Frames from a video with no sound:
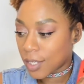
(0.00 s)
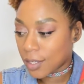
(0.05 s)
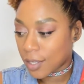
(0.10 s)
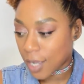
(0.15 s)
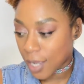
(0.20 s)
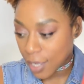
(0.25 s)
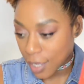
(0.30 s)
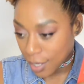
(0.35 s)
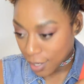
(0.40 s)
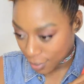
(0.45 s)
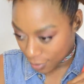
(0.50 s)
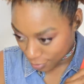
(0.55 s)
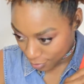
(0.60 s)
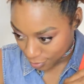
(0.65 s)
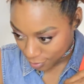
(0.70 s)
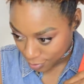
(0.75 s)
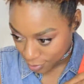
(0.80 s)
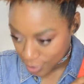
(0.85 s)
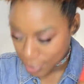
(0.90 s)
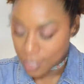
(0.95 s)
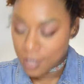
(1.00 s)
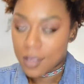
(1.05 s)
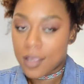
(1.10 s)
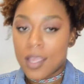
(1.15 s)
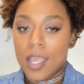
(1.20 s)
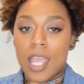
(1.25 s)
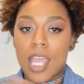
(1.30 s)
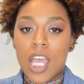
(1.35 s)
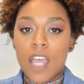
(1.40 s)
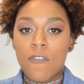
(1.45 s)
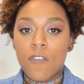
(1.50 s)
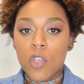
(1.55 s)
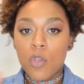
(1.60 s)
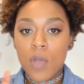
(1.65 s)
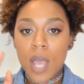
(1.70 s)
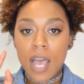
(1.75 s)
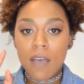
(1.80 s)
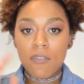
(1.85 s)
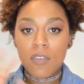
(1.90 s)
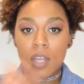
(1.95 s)
Guys, if you
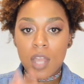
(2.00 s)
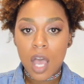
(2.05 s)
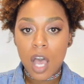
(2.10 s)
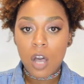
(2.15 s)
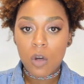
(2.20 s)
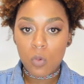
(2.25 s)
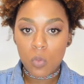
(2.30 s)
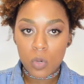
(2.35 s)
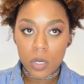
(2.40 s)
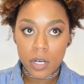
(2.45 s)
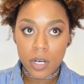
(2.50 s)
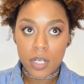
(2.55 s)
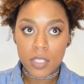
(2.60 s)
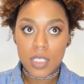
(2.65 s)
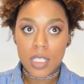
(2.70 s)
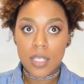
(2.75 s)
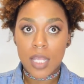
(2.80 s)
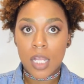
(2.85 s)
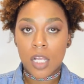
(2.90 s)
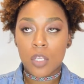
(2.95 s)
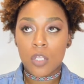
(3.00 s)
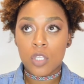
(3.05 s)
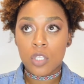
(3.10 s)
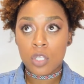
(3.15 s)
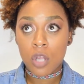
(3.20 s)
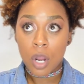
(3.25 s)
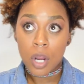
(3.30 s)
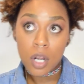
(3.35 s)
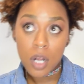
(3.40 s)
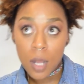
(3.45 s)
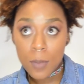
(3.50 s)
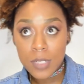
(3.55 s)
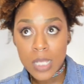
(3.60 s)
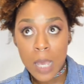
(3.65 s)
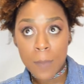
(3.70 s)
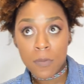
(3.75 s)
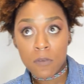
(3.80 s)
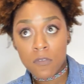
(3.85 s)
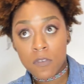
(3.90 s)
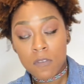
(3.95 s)
have not worked in like a startup
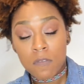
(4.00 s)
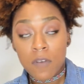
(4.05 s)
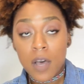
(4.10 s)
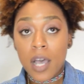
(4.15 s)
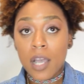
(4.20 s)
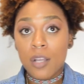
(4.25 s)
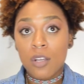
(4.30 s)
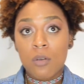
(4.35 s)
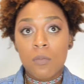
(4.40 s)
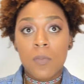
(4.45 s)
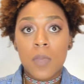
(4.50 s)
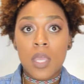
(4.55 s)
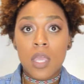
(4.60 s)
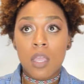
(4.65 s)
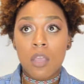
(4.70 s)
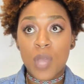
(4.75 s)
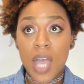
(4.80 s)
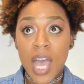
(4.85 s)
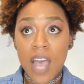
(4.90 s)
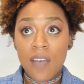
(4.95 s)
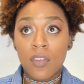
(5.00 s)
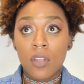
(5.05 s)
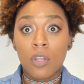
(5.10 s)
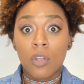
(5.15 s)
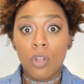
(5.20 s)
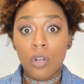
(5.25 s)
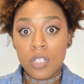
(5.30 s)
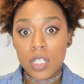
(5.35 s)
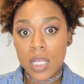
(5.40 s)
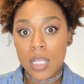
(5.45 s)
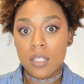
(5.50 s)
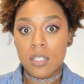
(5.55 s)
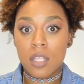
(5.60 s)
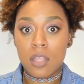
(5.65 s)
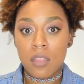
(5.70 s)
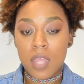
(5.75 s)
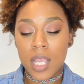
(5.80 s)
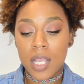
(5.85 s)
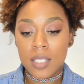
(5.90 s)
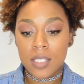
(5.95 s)
type of environment, haven't looked into
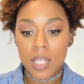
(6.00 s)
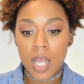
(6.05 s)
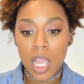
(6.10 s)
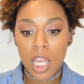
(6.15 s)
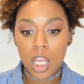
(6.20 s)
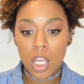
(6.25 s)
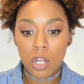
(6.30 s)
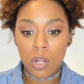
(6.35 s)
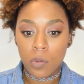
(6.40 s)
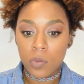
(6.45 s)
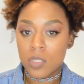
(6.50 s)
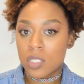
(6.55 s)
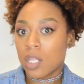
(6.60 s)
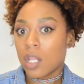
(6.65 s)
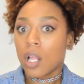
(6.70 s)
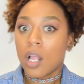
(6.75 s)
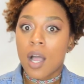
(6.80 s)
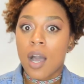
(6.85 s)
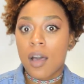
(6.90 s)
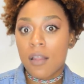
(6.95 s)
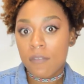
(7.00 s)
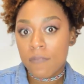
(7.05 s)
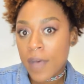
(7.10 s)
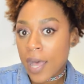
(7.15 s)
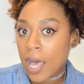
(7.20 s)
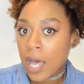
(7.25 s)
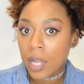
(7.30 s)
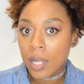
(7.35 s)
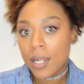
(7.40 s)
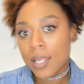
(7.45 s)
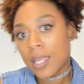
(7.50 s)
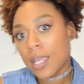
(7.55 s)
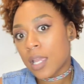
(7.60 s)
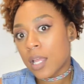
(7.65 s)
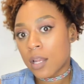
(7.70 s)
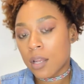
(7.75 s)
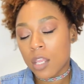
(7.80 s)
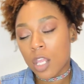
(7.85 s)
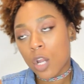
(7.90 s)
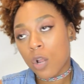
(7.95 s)
things like, you know, Silicon Valley
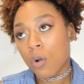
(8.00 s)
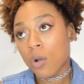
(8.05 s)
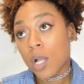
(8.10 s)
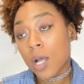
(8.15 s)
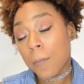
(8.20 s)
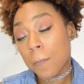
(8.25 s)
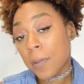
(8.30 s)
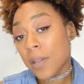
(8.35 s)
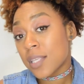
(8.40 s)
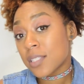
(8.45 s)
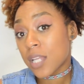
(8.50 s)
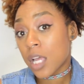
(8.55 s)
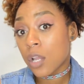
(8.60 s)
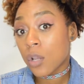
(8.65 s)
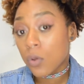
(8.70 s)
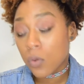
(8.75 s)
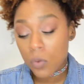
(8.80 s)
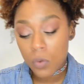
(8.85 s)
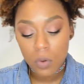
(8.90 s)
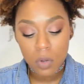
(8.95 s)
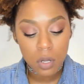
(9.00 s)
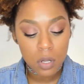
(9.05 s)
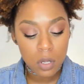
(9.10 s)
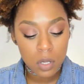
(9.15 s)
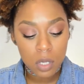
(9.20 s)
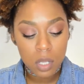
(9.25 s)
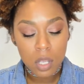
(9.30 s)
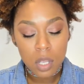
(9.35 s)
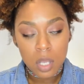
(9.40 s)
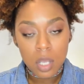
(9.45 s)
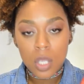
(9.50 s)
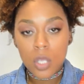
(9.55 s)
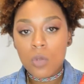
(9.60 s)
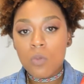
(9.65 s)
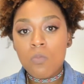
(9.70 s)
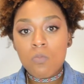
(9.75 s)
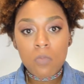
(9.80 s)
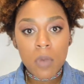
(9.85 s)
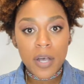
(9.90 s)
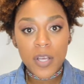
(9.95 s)
and, you know, companies like Google, you
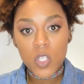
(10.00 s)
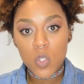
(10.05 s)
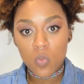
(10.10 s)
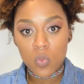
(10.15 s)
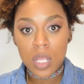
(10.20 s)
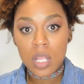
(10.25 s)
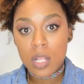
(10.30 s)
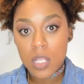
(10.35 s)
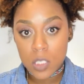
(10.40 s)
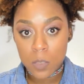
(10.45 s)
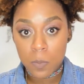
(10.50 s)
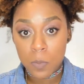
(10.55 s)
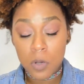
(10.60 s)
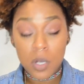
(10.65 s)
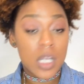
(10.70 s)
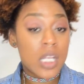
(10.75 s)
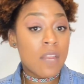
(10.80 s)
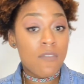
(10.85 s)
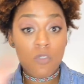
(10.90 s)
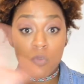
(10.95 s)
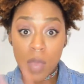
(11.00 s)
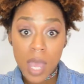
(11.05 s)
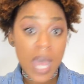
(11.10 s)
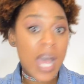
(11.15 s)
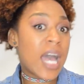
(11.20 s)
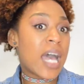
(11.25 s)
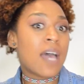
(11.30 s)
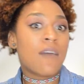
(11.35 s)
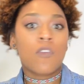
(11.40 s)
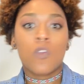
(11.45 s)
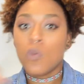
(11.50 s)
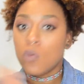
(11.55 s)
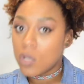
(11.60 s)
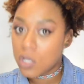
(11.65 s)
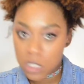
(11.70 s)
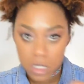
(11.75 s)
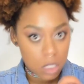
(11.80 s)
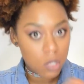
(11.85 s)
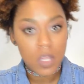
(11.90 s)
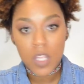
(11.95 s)
must read this book. And if you have, you
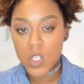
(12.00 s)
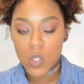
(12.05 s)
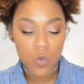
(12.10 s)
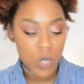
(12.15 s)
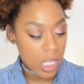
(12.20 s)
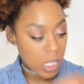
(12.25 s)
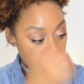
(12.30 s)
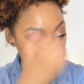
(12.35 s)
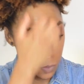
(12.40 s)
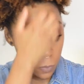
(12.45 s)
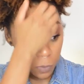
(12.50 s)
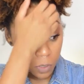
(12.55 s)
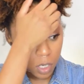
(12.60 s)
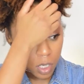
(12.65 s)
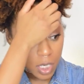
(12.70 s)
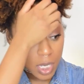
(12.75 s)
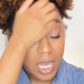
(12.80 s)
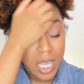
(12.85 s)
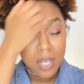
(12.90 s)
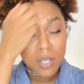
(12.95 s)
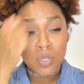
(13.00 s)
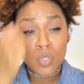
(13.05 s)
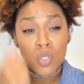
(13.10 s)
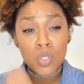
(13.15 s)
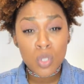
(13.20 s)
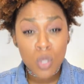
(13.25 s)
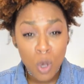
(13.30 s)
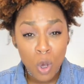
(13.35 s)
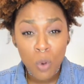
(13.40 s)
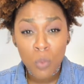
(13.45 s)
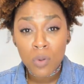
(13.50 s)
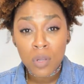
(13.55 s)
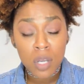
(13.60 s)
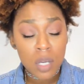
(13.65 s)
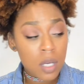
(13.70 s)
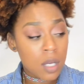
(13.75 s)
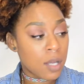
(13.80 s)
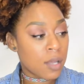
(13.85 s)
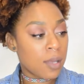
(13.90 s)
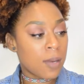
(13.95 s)
still need to read this book. It is so
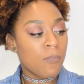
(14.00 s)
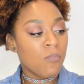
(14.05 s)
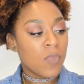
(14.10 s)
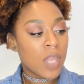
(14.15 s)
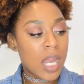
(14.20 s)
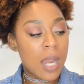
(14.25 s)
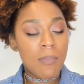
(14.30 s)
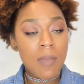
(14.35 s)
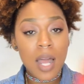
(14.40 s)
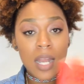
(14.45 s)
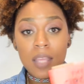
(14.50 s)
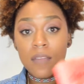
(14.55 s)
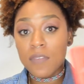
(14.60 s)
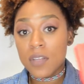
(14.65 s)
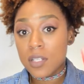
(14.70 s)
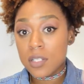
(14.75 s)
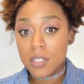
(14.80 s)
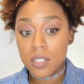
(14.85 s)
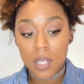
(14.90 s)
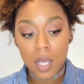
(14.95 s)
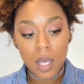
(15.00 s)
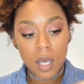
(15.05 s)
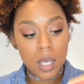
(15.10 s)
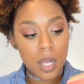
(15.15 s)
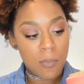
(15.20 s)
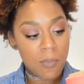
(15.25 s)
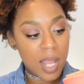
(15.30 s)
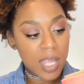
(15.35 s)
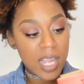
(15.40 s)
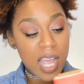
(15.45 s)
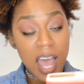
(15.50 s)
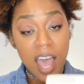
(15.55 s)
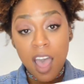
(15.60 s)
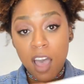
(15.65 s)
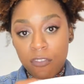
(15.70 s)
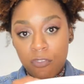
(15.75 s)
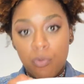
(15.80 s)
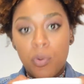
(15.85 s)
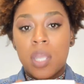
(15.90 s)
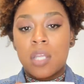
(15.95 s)
good. And I'm not even done. I'm like
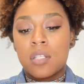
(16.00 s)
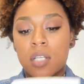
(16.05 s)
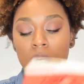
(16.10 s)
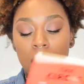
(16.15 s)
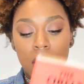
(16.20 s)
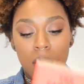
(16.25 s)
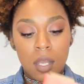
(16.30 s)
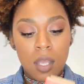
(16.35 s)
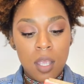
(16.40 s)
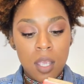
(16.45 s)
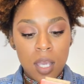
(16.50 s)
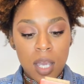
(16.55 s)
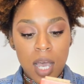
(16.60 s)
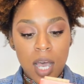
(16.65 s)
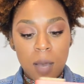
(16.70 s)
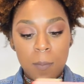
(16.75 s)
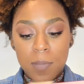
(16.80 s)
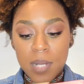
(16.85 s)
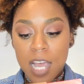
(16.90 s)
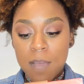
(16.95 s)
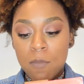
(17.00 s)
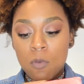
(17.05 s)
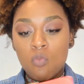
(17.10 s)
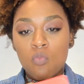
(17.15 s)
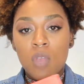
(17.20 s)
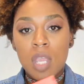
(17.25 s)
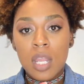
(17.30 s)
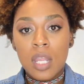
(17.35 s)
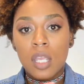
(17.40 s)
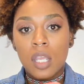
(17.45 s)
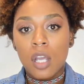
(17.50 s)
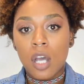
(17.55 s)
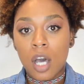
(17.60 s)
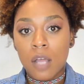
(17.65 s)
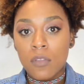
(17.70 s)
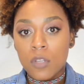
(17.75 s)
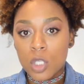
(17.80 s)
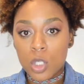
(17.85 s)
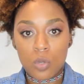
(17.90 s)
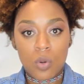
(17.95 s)
halfway done. But I've been reading it on
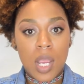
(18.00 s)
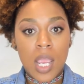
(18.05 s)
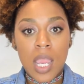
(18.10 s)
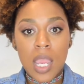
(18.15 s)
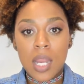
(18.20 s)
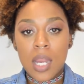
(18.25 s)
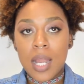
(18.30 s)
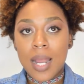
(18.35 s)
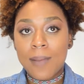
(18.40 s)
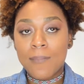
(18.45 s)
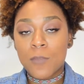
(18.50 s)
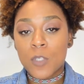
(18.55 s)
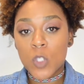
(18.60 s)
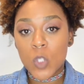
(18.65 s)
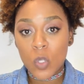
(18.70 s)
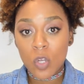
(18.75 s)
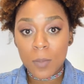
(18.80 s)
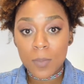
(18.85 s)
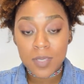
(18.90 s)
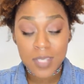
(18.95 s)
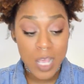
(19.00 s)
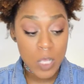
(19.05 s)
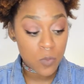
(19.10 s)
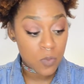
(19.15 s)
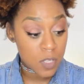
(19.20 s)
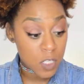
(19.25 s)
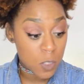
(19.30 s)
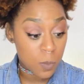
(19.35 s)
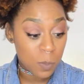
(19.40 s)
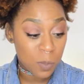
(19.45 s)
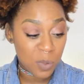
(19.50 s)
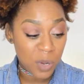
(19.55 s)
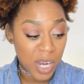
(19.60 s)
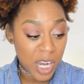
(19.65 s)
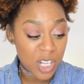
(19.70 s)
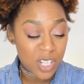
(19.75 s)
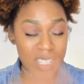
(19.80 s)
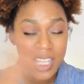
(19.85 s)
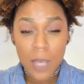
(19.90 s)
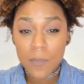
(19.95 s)
the train, and I'm so obsessed with this book.
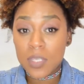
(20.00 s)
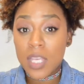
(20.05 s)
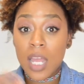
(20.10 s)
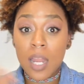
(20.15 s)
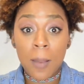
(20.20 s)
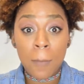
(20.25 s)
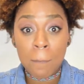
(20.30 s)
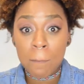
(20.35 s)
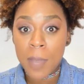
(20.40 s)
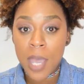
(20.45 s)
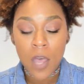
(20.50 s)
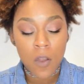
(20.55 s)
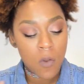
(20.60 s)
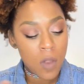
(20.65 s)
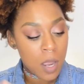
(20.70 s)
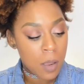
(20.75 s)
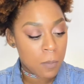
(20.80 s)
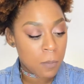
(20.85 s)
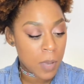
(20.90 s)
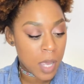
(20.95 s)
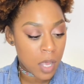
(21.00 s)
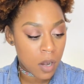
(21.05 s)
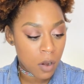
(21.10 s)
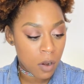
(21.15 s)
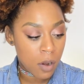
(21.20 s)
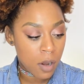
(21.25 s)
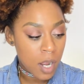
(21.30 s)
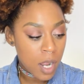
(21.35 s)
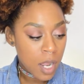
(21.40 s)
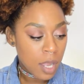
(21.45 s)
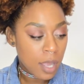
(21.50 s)
It just keeps getting better and better.